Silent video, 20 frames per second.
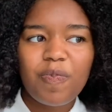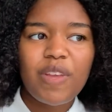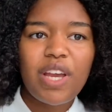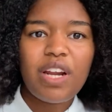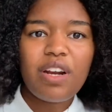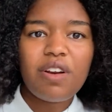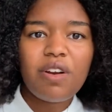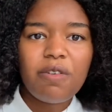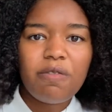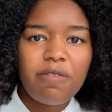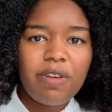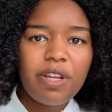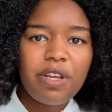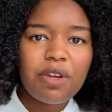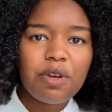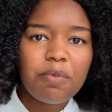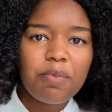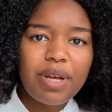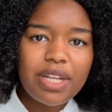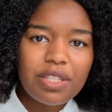I don't know, feeding
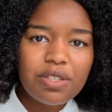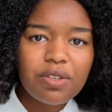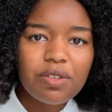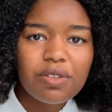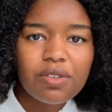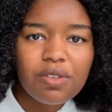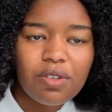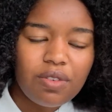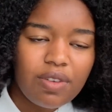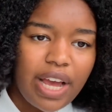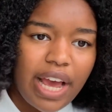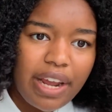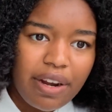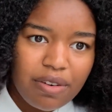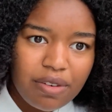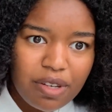your pet turtle. I don't